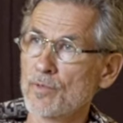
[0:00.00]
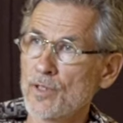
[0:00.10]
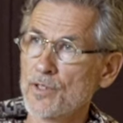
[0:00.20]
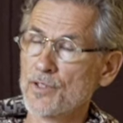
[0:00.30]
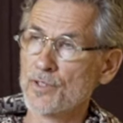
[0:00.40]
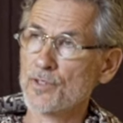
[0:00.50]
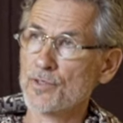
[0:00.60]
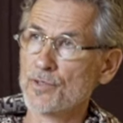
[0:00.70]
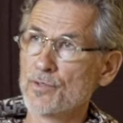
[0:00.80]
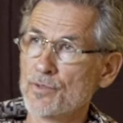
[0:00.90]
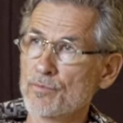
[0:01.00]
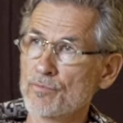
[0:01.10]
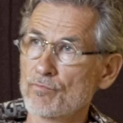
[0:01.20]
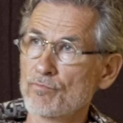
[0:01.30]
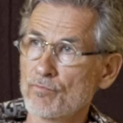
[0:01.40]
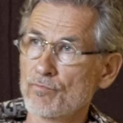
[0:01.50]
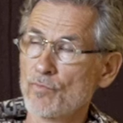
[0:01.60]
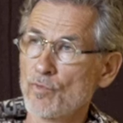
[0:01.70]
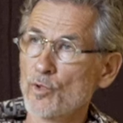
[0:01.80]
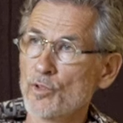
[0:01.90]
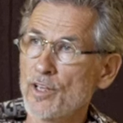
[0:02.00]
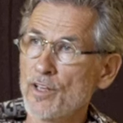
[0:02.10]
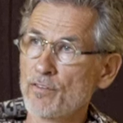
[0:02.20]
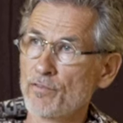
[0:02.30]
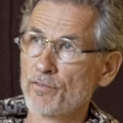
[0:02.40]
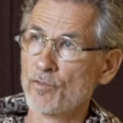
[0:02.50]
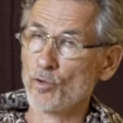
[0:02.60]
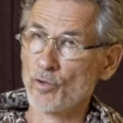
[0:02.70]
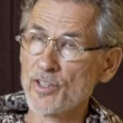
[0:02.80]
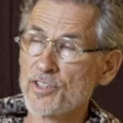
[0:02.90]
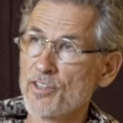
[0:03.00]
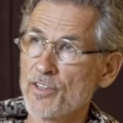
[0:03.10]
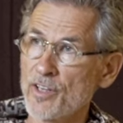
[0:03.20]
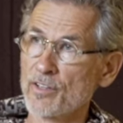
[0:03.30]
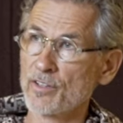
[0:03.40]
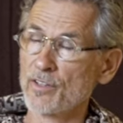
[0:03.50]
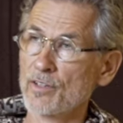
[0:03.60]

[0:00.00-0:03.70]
is what gave already then